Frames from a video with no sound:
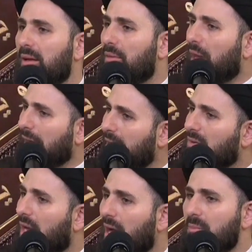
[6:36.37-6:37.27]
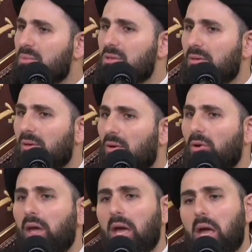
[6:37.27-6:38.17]
The Eid comes.
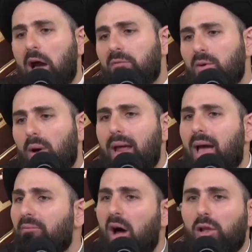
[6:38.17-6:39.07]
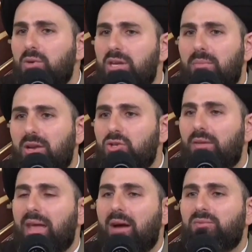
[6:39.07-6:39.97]
Okay, everyone follows a marja.
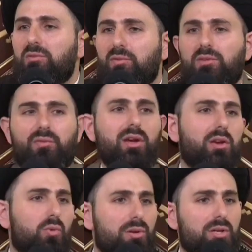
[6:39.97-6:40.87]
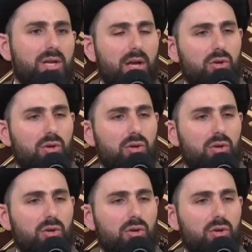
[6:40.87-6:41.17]
They have different fiqh rulings.